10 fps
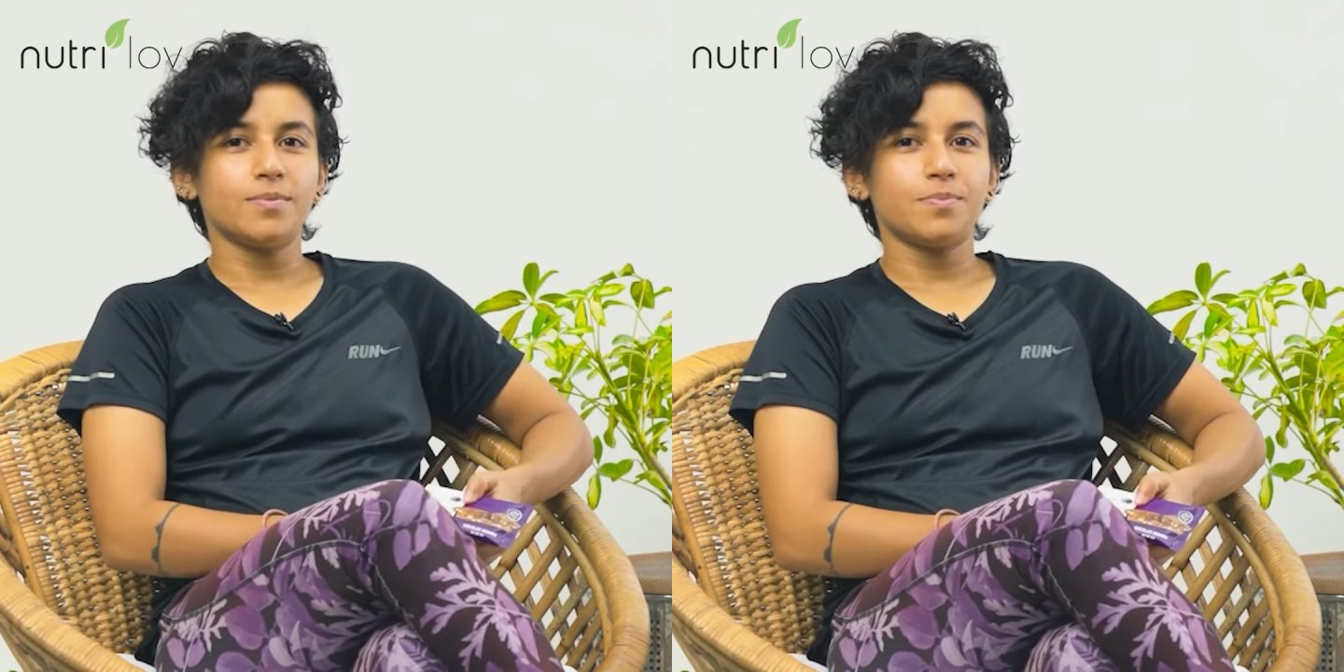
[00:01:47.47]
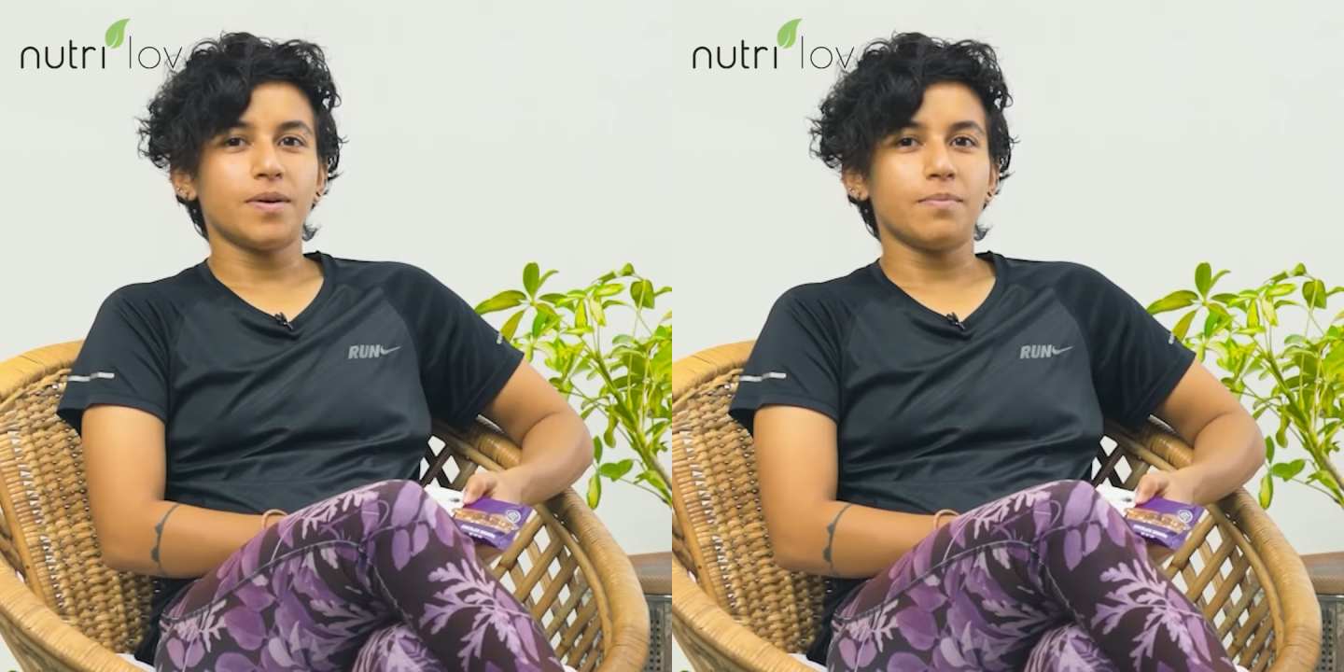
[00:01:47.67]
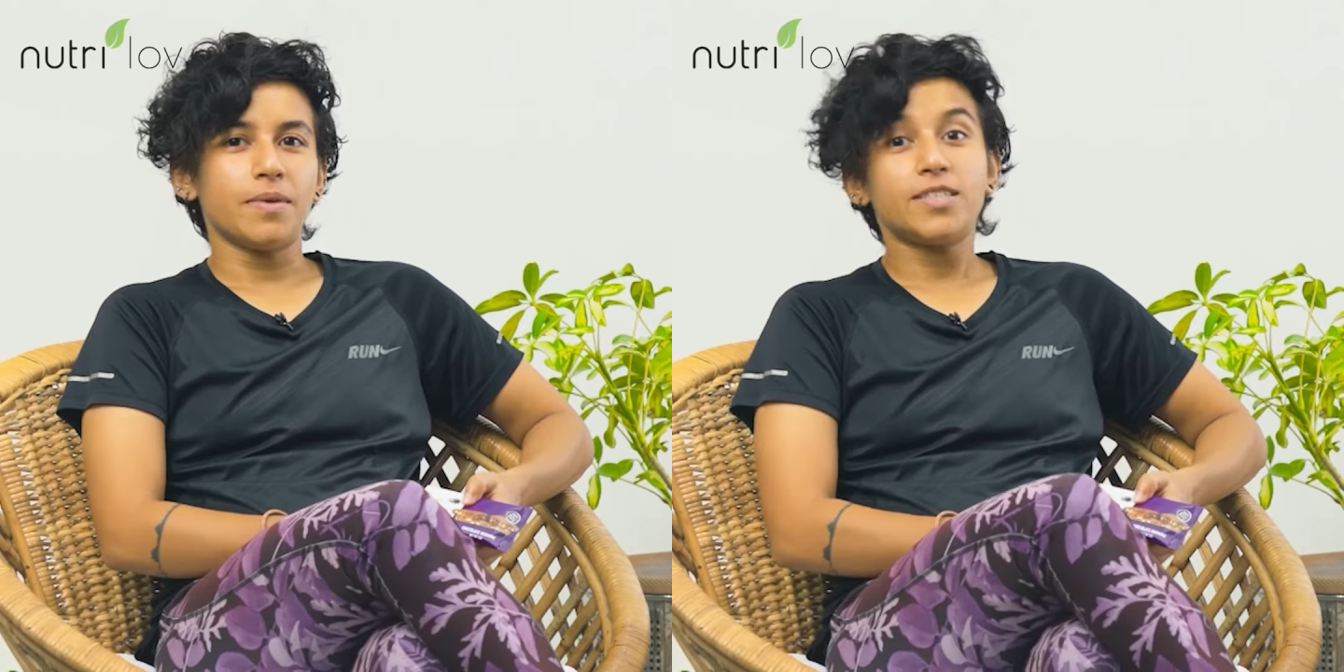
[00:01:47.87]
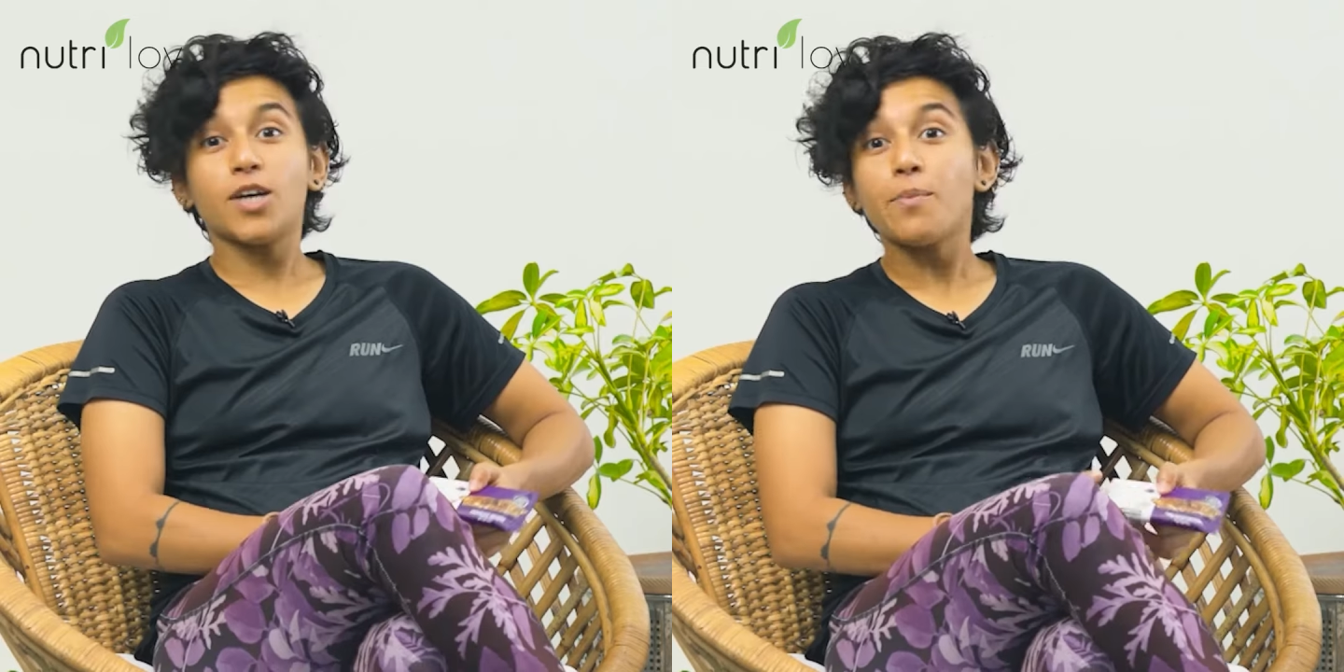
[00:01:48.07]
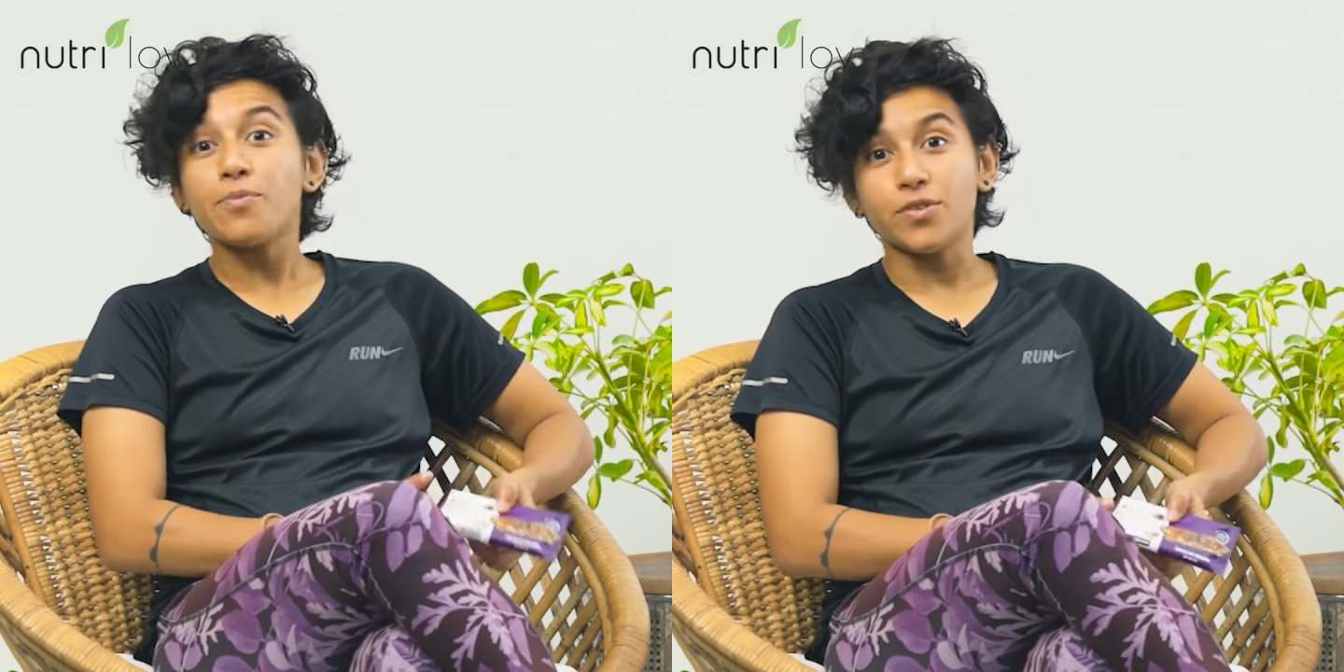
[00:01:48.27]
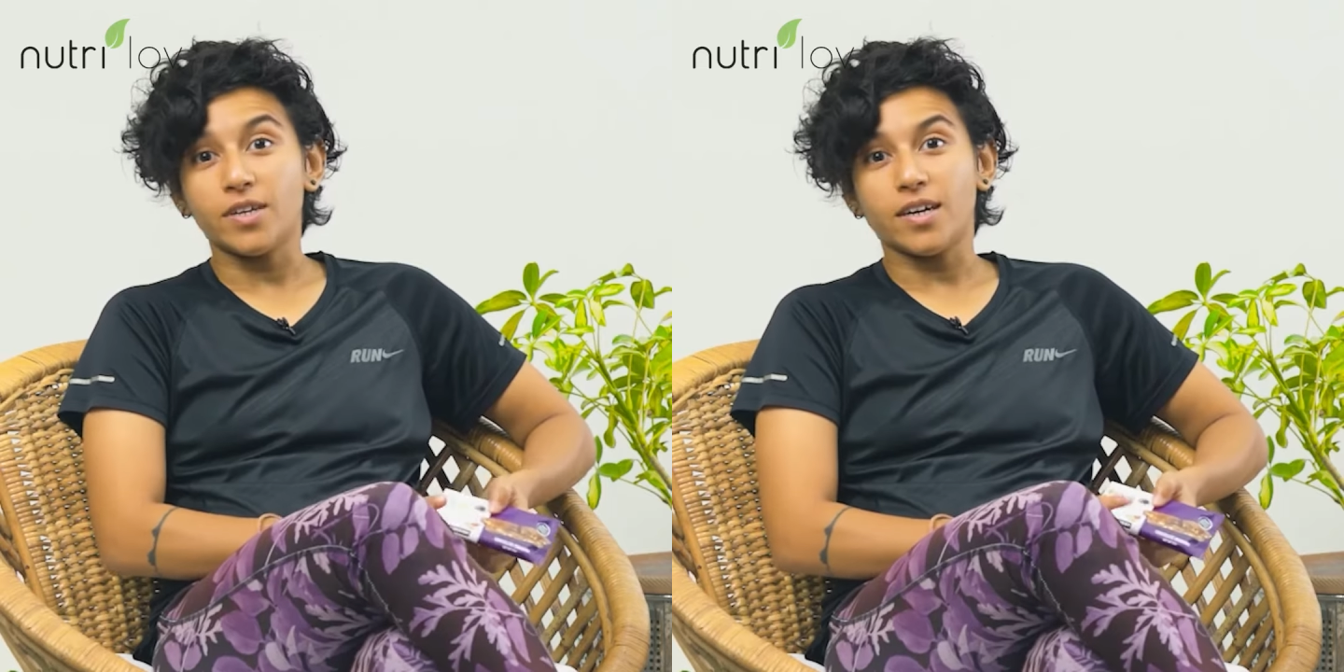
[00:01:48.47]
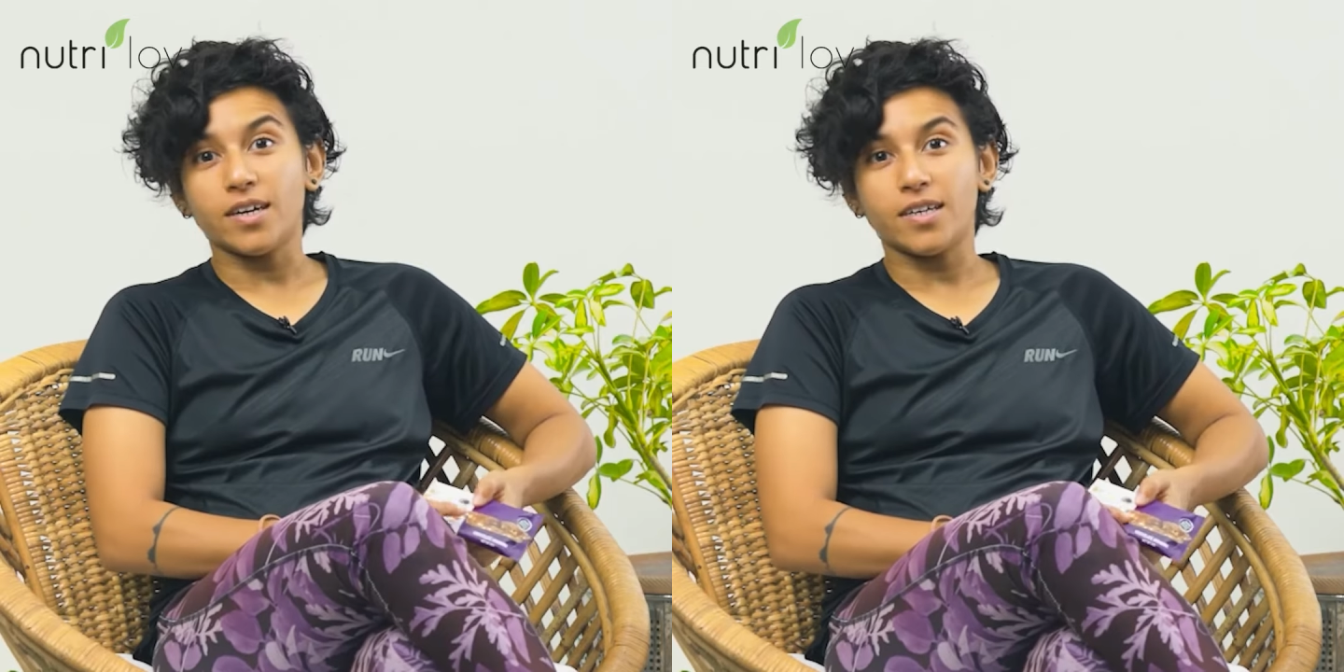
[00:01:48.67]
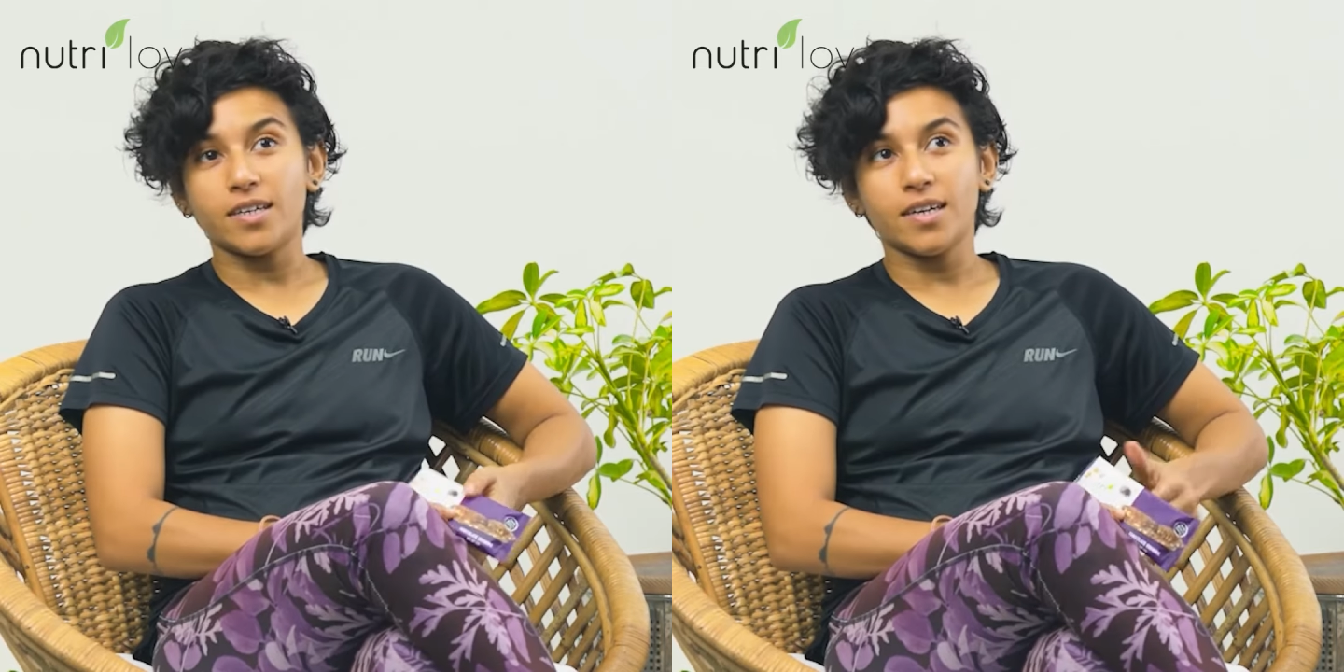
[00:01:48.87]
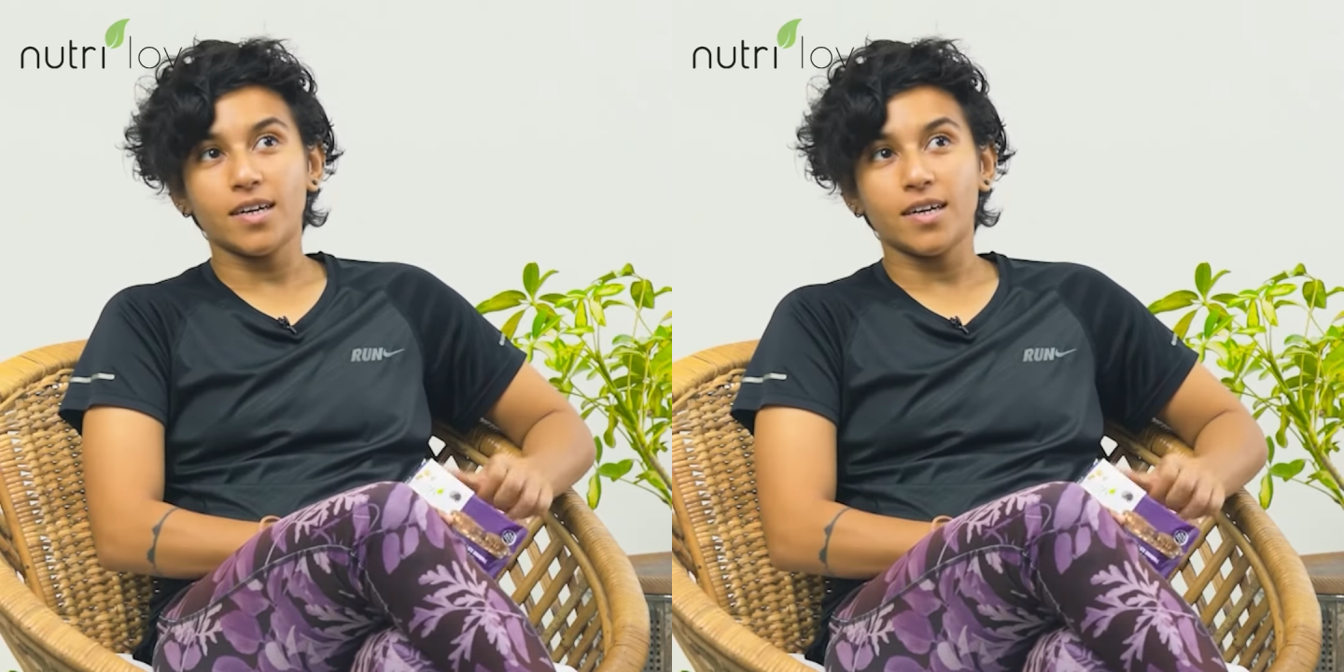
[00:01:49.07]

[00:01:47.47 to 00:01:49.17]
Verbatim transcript: but my top three are,